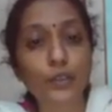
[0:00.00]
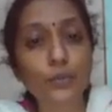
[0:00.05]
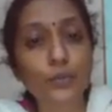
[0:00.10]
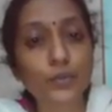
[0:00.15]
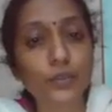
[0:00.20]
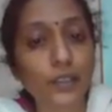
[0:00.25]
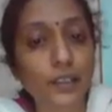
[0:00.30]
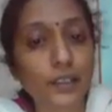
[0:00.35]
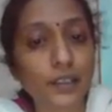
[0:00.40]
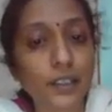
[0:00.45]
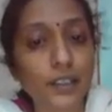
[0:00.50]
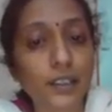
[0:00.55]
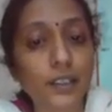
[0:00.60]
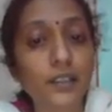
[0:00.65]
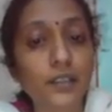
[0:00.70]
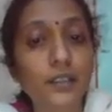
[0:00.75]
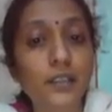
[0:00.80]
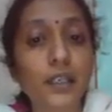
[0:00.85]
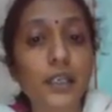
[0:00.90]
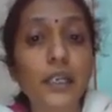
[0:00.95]
study
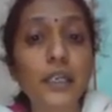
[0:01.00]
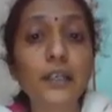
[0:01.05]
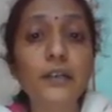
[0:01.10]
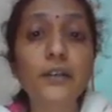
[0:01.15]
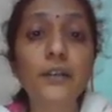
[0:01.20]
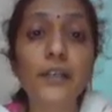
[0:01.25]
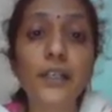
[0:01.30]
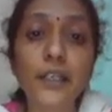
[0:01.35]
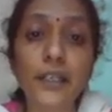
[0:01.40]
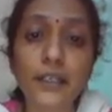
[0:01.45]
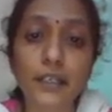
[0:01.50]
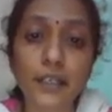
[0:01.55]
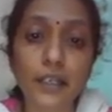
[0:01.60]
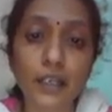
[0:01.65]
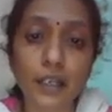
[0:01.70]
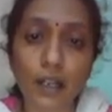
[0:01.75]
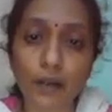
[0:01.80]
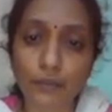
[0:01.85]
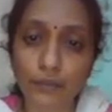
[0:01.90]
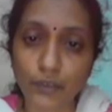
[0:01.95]
it in detail
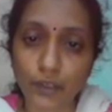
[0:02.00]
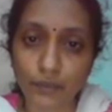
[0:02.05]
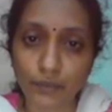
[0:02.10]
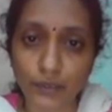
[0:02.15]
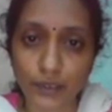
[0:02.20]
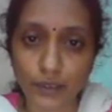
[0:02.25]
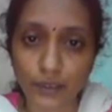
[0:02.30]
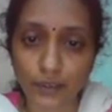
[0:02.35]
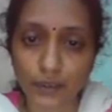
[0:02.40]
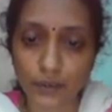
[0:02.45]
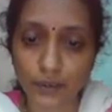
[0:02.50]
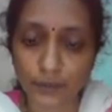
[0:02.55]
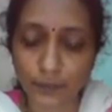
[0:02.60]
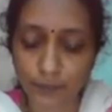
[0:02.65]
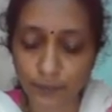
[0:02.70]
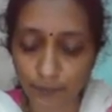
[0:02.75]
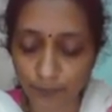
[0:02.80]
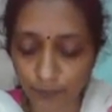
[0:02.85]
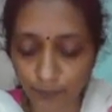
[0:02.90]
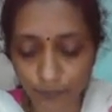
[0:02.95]
afterwards.
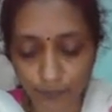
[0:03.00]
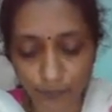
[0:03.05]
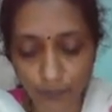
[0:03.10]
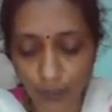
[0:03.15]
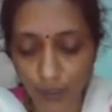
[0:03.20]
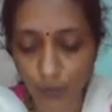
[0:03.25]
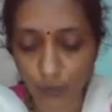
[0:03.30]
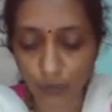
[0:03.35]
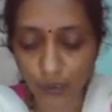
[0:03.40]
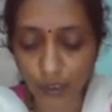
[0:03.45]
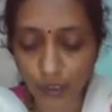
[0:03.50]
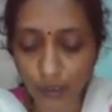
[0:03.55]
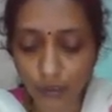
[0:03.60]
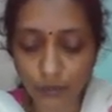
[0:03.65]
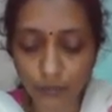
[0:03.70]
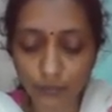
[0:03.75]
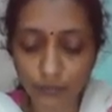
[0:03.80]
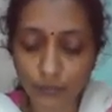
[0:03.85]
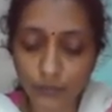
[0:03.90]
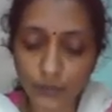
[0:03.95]
Okay,
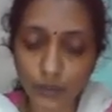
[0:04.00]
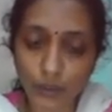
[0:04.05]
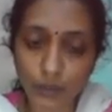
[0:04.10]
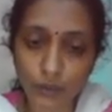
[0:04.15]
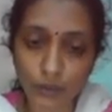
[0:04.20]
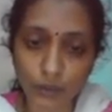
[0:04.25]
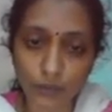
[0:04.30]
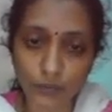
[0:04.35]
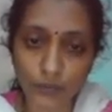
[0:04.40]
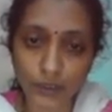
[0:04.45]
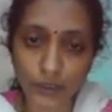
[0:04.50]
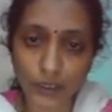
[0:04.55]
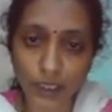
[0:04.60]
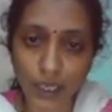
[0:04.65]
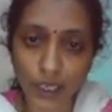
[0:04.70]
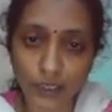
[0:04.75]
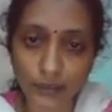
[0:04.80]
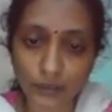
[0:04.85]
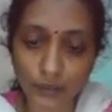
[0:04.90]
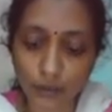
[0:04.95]
so with
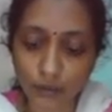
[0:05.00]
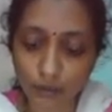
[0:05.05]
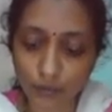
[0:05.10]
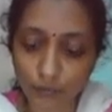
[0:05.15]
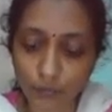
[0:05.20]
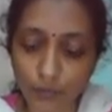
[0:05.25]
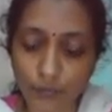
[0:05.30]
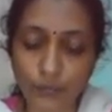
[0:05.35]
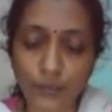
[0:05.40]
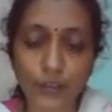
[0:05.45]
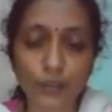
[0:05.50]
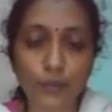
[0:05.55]
that we will